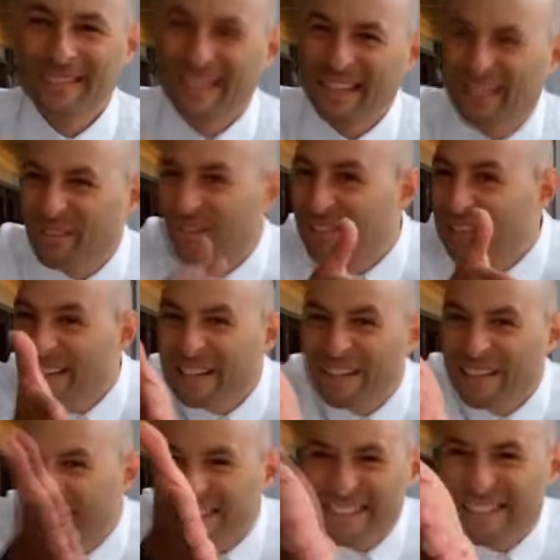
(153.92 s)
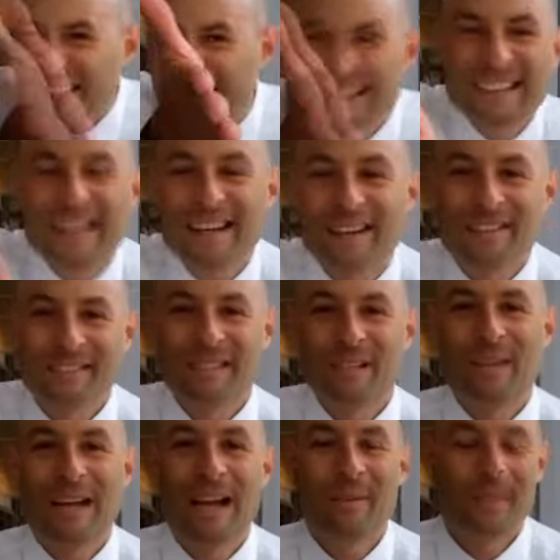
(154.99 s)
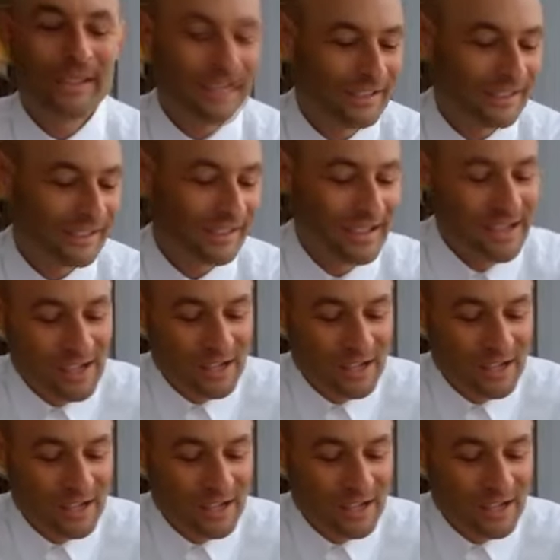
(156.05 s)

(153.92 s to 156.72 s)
get those lyrics in there somehow, because you're